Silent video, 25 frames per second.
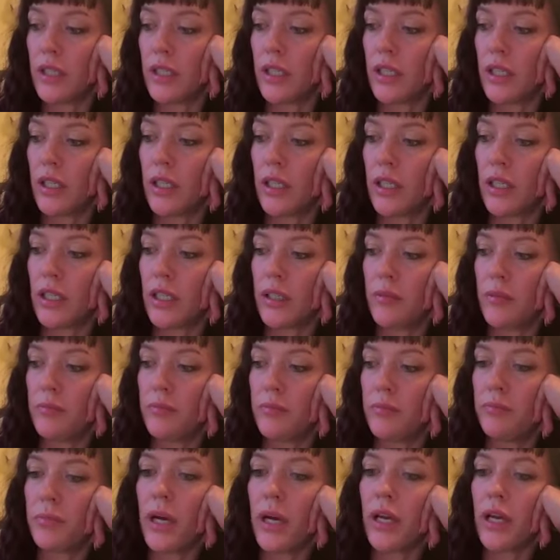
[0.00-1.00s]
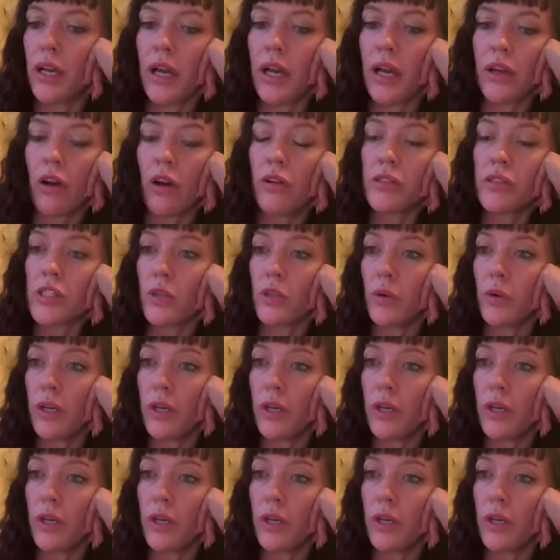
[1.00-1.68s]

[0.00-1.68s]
but I also